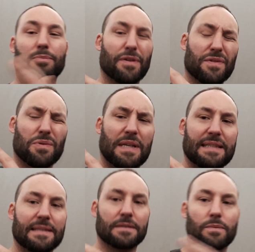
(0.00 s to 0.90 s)
previous one I
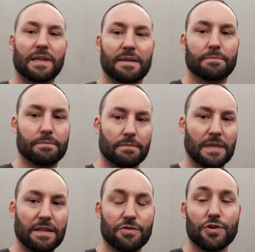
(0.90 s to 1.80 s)
did
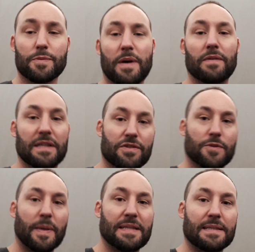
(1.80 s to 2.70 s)
in a juice bar when I
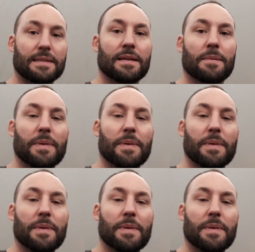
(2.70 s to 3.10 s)
just painted.